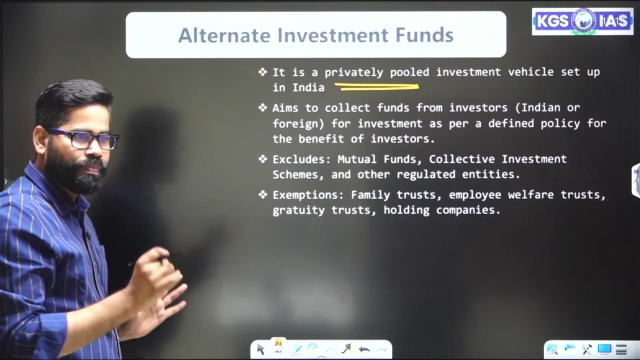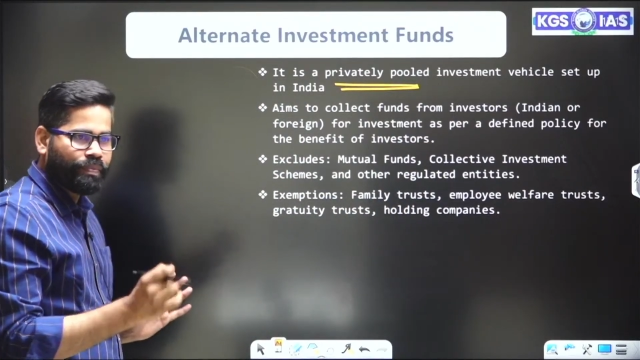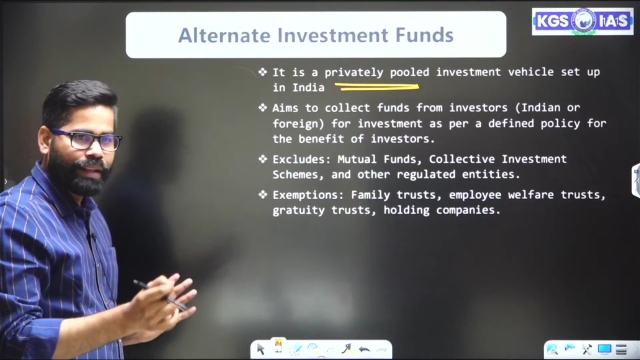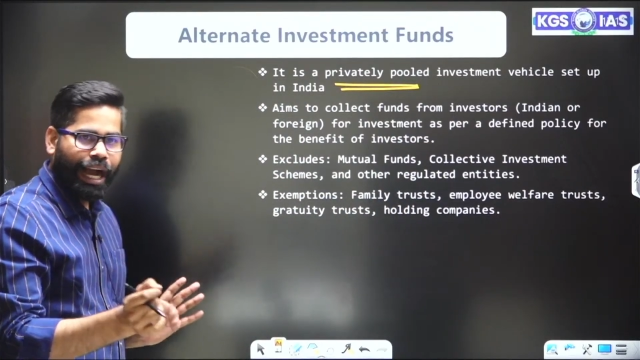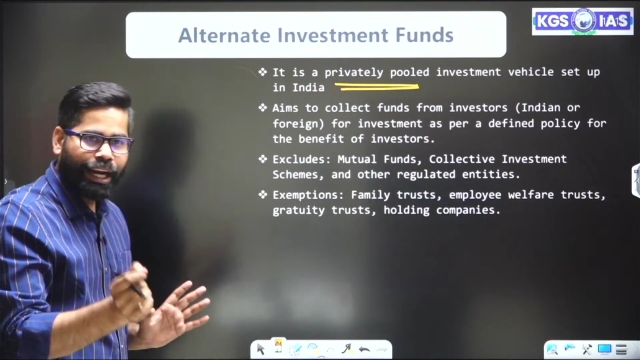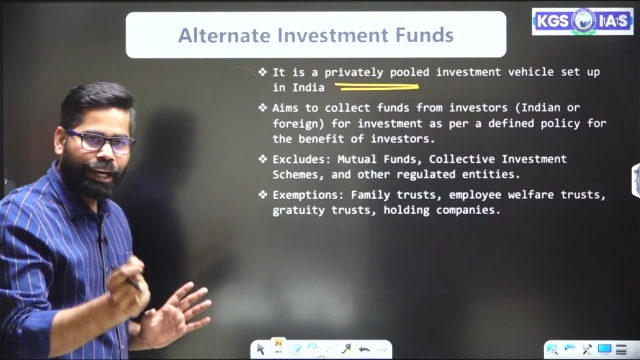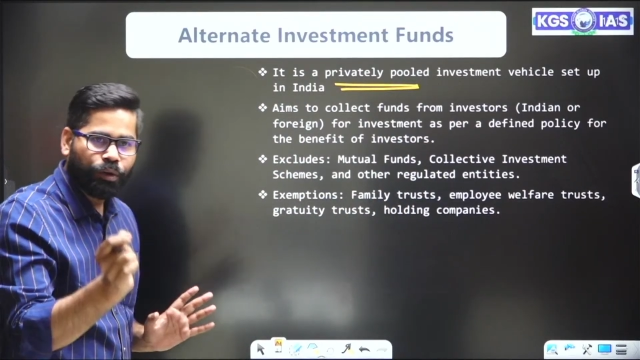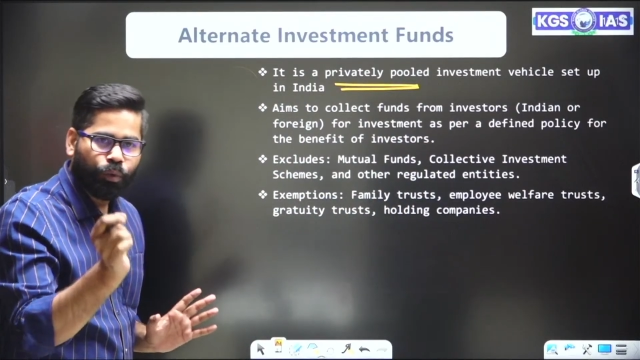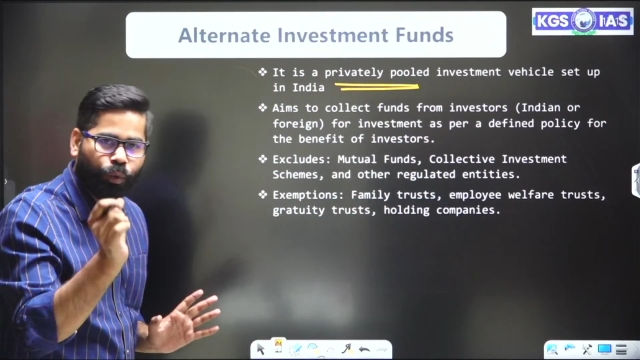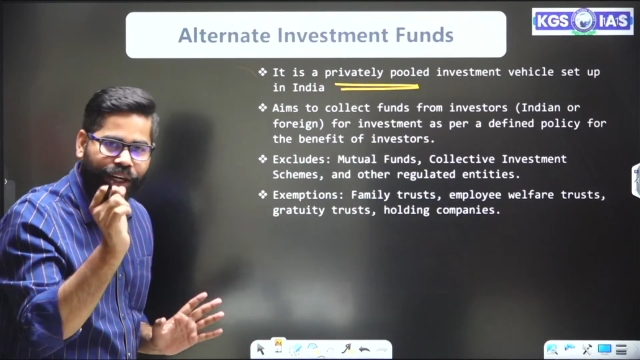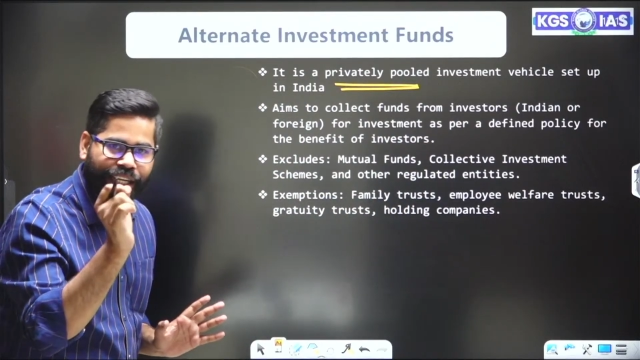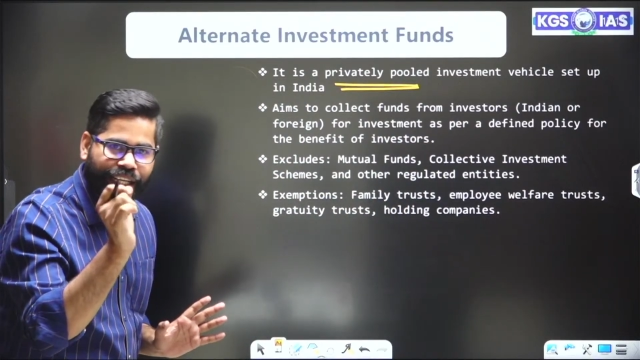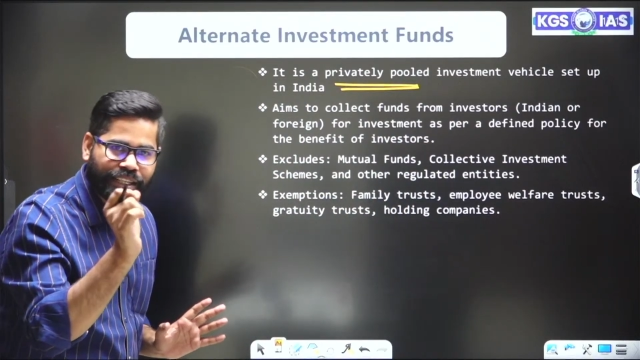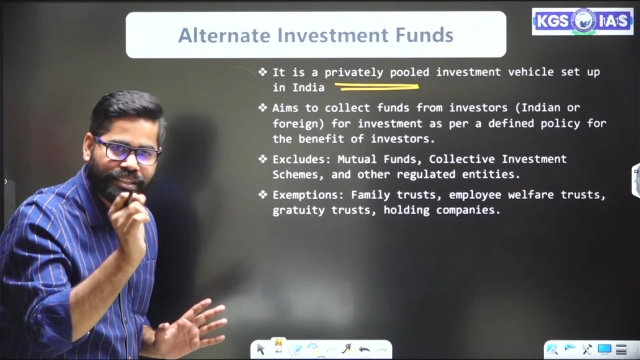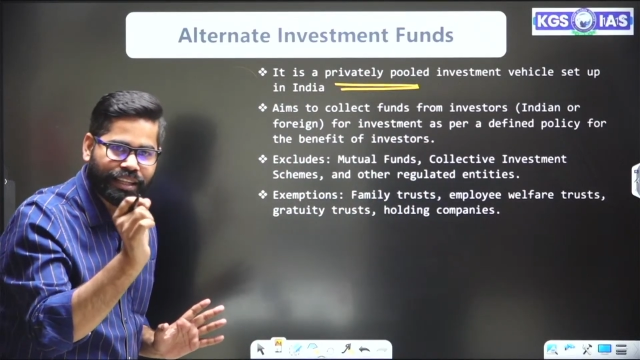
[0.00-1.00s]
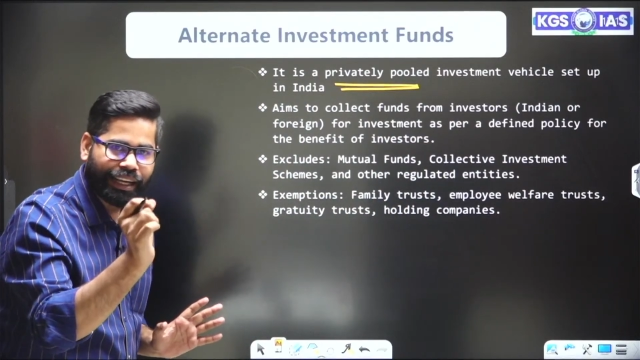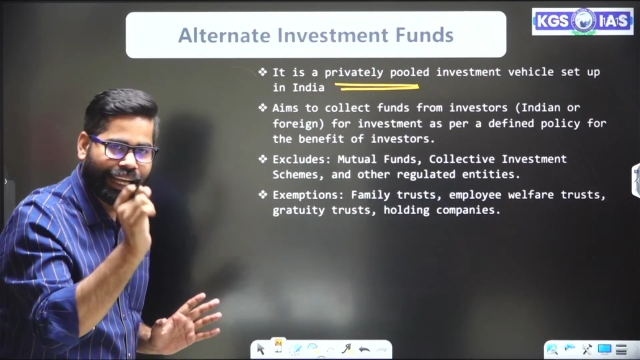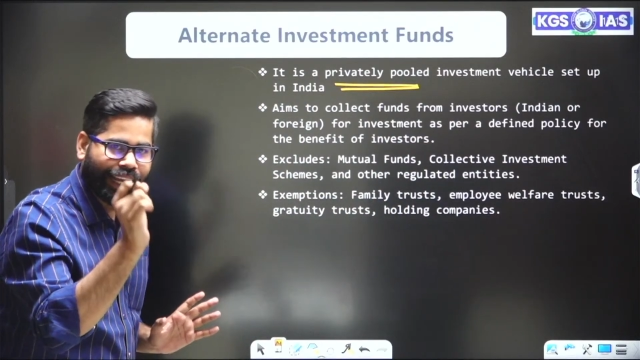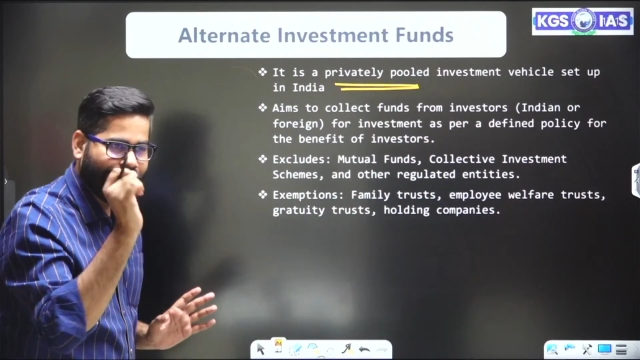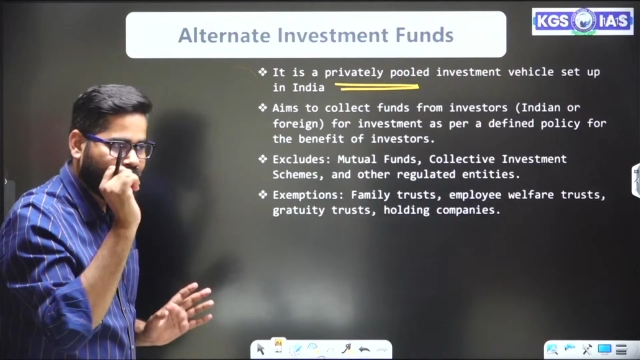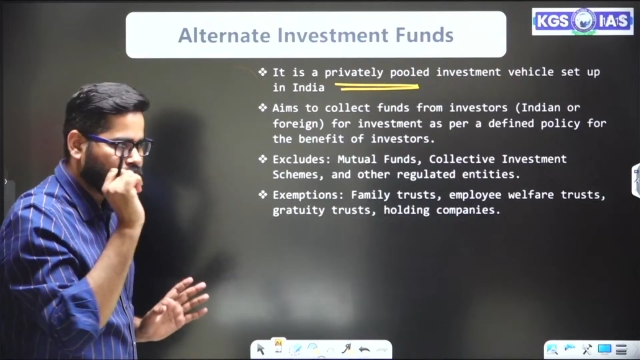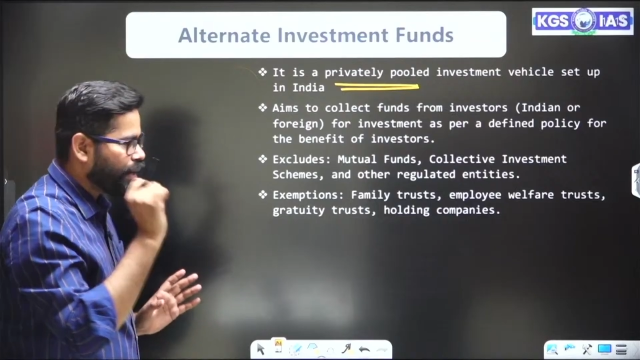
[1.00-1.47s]
and what is the
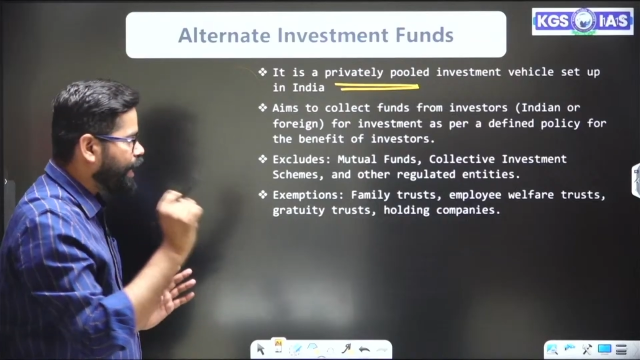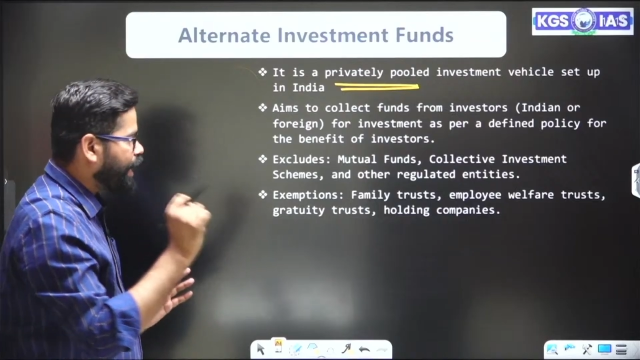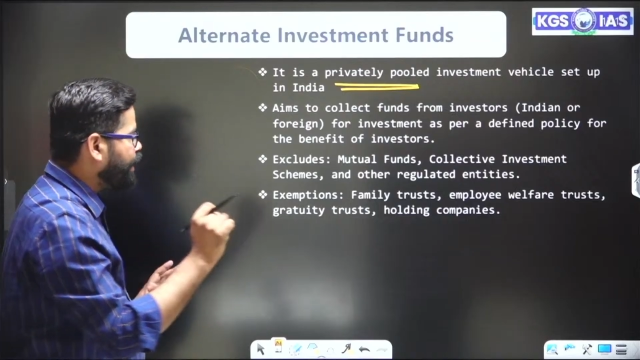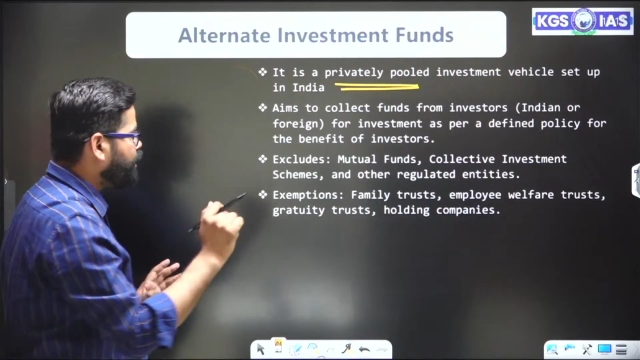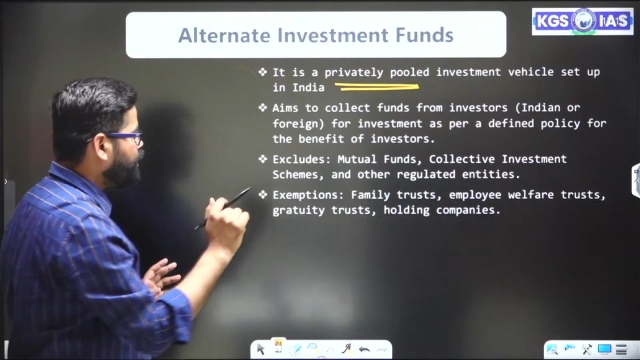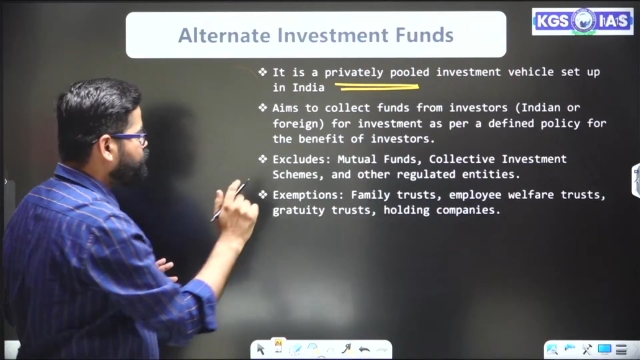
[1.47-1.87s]
aim here?